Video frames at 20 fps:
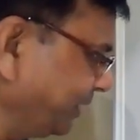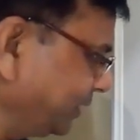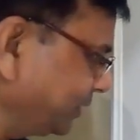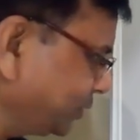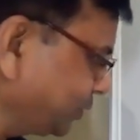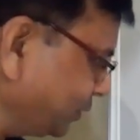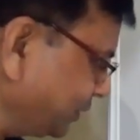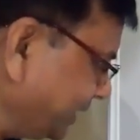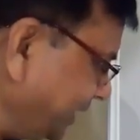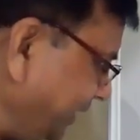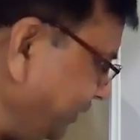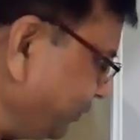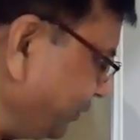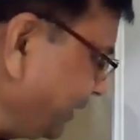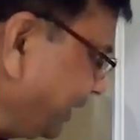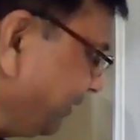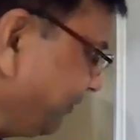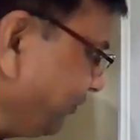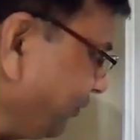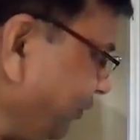So
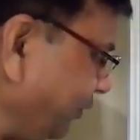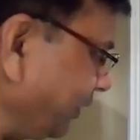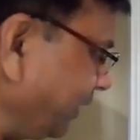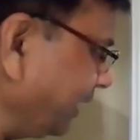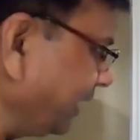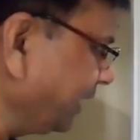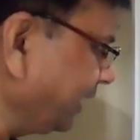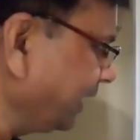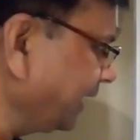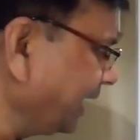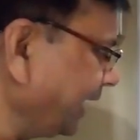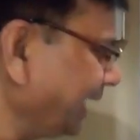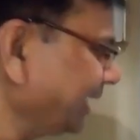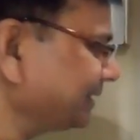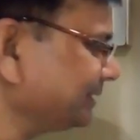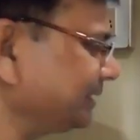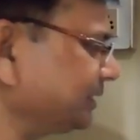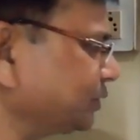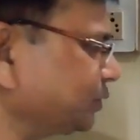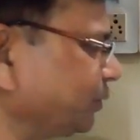324
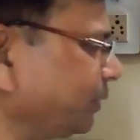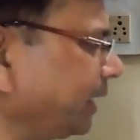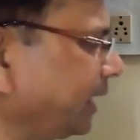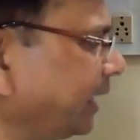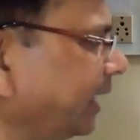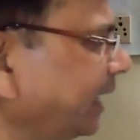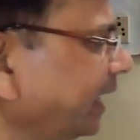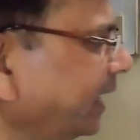x square.